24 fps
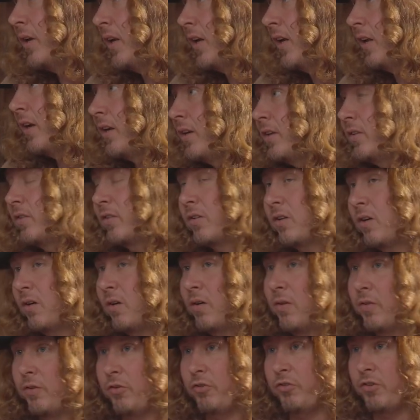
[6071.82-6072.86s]
hand, I get to
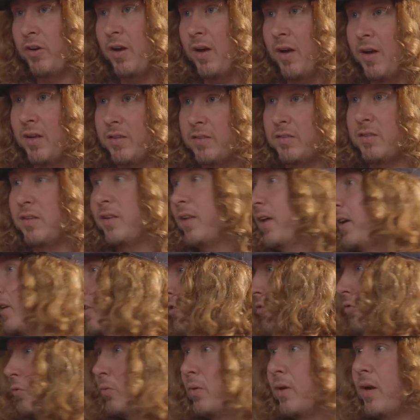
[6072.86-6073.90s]
call the shots and like
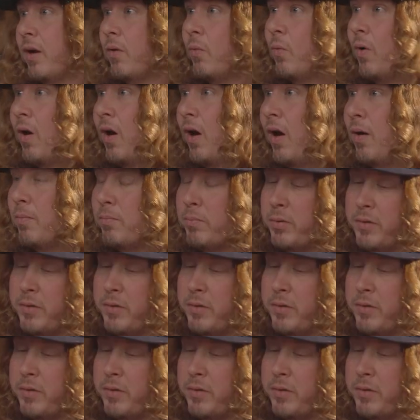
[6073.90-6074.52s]
do what I want,